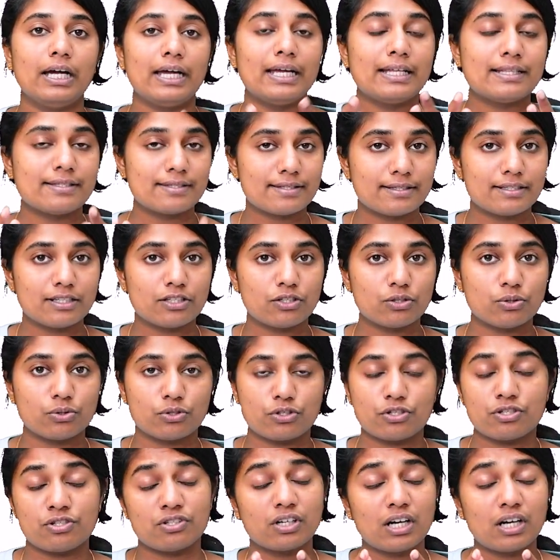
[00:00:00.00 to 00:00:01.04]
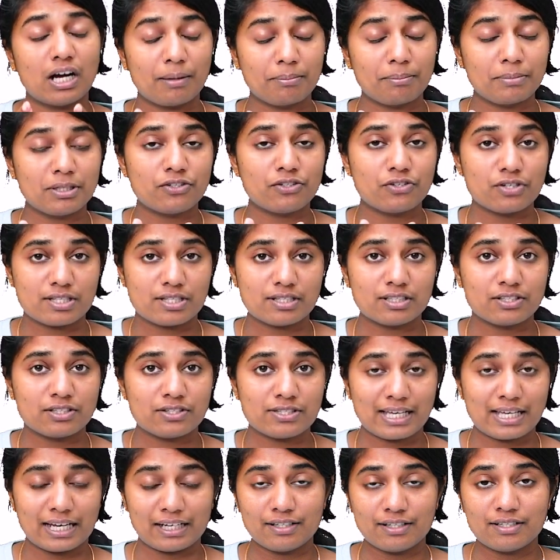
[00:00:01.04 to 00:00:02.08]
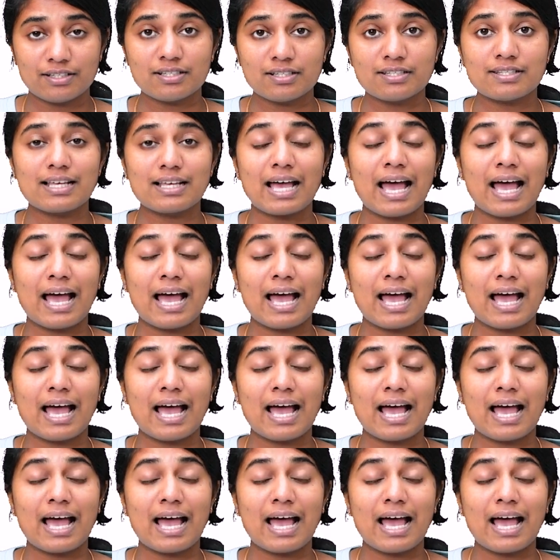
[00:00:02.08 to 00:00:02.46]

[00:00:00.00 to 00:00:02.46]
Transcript: institutions or government research centers,